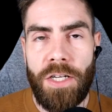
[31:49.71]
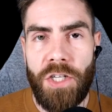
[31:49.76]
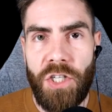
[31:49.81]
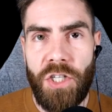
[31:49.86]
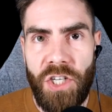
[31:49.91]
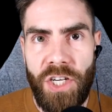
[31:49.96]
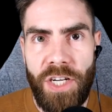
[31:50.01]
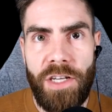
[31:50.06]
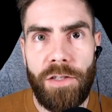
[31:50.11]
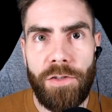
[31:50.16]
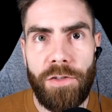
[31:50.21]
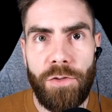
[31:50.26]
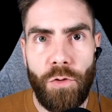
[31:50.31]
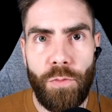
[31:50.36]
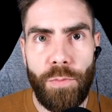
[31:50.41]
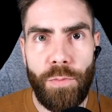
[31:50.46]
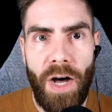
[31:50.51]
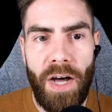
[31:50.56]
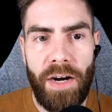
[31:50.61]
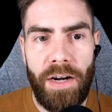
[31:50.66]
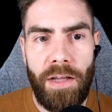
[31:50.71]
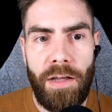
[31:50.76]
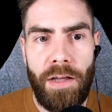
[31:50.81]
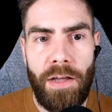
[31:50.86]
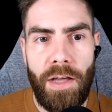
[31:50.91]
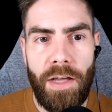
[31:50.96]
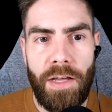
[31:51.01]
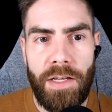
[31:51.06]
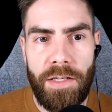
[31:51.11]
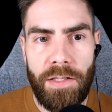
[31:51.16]
Shield Your
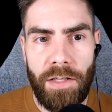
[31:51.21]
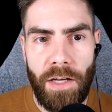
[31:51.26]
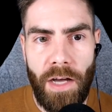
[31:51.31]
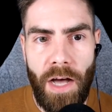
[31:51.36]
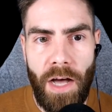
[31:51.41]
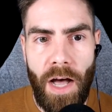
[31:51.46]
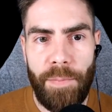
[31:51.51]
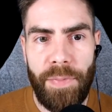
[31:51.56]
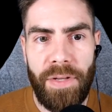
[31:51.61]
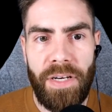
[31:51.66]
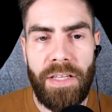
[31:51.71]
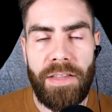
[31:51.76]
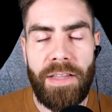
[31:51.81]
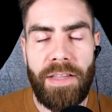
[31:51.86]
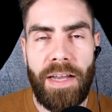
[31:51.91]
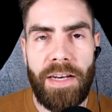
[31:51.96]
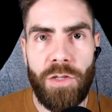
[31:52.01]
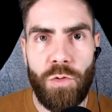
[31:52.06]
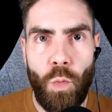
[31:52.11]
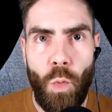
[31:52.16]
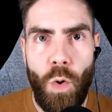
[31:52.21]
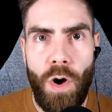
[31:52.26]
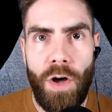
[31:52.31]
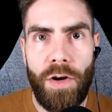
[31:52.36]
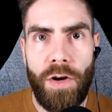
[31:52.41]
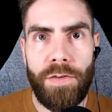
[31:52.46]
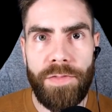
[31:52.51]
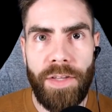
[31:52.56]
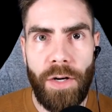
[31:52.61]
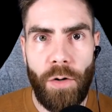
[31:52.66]
Body is a company that is
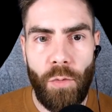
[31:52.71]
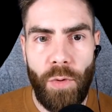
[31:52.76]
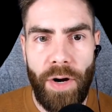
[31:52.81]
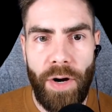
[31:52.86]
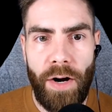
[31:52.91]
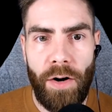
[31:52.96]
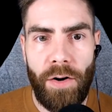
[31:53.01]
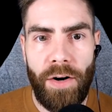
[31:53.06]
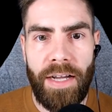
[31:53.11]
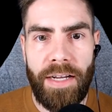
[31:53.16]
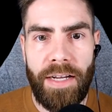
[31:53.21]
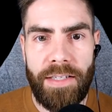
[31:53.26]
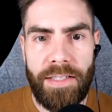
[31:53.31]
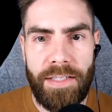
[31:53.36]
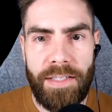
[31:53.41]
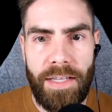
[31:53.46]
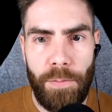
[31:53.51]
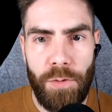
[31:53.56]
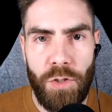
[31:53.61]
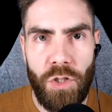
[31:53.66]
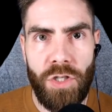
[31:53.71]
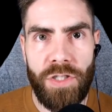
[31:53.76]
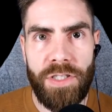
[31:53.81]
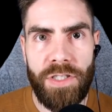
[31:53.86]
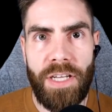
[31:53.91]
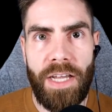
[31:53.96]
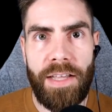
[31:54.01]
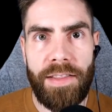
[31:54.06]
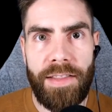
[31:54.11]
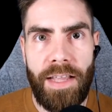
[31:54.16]
one of their rare
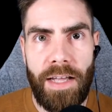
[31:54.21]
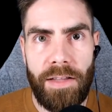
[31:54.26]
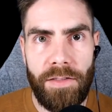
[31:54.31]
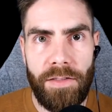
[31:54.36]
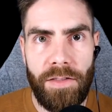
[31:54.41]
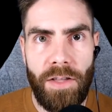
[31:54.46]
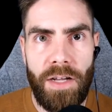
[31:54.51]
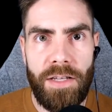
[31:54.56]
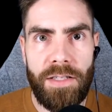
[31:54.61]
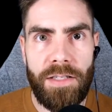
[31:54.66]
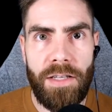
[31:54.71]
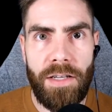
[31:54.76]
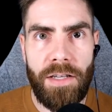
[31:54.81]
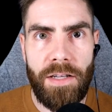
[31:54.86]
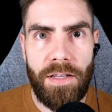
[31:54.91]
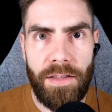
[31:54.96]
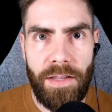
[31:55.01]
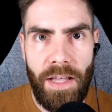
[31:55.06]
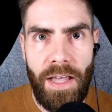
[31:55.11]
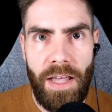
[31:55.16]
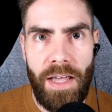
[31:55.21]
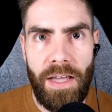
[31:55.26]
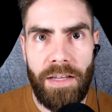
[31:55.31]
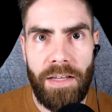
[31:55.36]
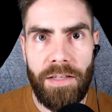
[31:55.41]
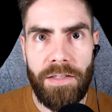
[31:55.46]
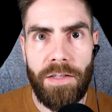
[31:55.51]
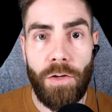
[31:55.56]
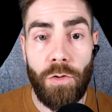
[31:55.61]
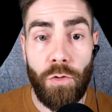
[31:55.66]
exceptions and that does
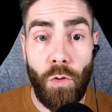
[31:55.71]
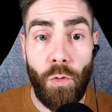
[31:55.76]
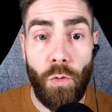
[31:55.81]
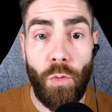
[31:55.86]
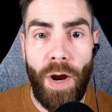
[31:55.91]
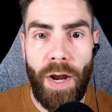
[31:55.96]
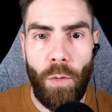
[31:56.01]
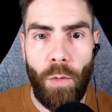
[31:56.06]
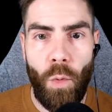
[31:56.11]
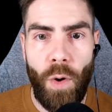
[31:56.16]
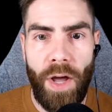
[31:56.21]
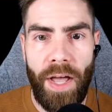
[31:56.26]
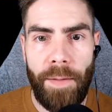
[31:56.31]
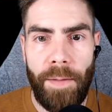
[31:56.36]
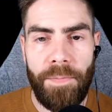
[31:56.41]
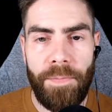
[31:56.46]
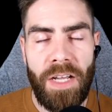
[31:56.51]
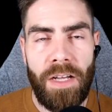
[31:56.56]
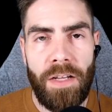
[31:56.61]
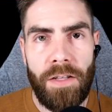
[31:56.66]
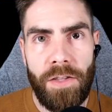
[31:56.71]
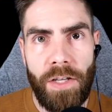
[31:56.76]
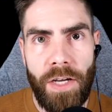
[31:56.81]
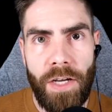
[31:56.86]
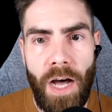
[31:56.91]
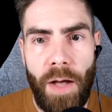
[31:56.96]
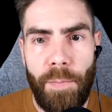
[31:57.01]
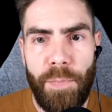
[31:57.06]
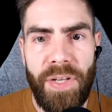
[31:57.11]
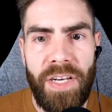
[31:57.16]
things the right way. The
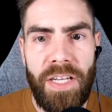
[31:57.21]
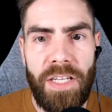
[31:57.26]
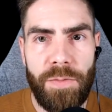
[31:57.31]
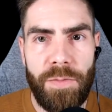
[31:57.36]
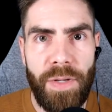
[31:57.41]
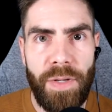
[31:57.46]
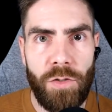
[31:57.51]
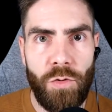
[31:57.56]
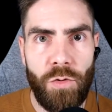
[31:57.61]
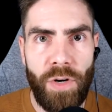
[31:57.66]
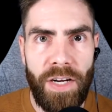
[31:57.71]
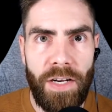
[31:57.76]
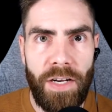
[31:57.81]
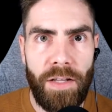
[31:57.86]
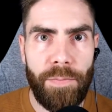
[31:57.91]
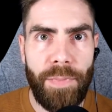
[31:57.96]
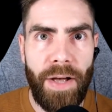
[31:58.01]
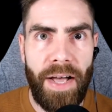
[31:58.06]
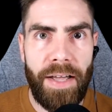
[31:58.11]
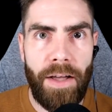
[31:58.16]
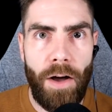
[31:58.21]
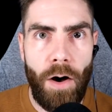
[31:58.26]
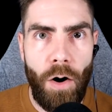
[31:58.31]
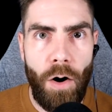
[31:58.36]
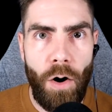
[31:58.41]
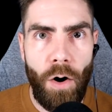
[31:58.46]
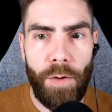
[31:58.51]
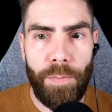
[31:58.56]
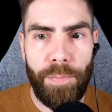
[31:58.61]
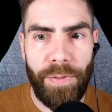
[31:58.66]
company has been created by
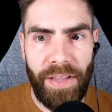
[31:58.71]
R.